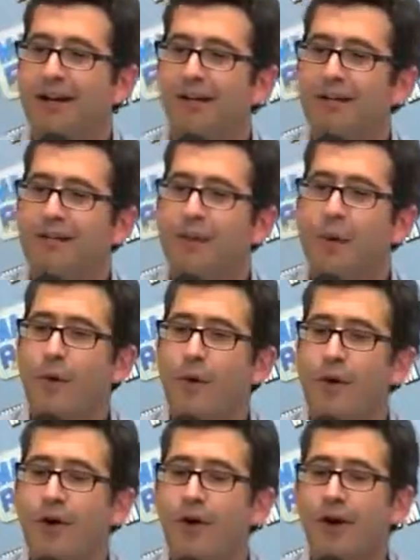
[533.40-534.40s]

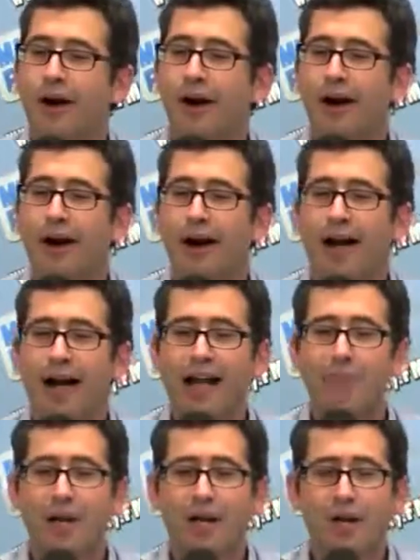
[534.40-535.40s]
for
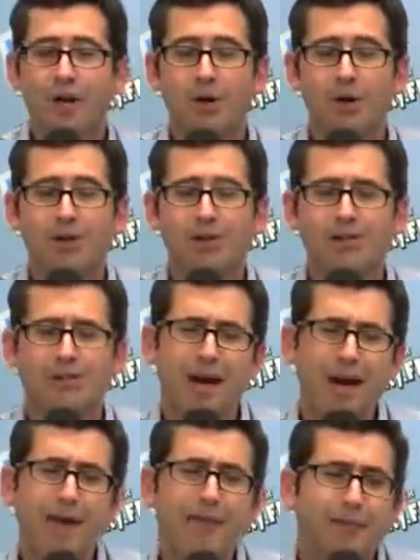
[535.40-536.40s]
anybody who is,
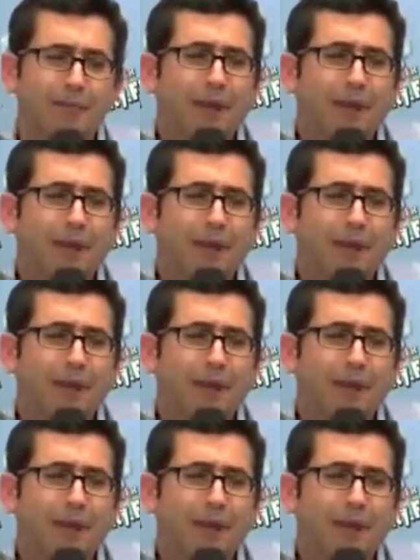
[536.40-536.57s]
well,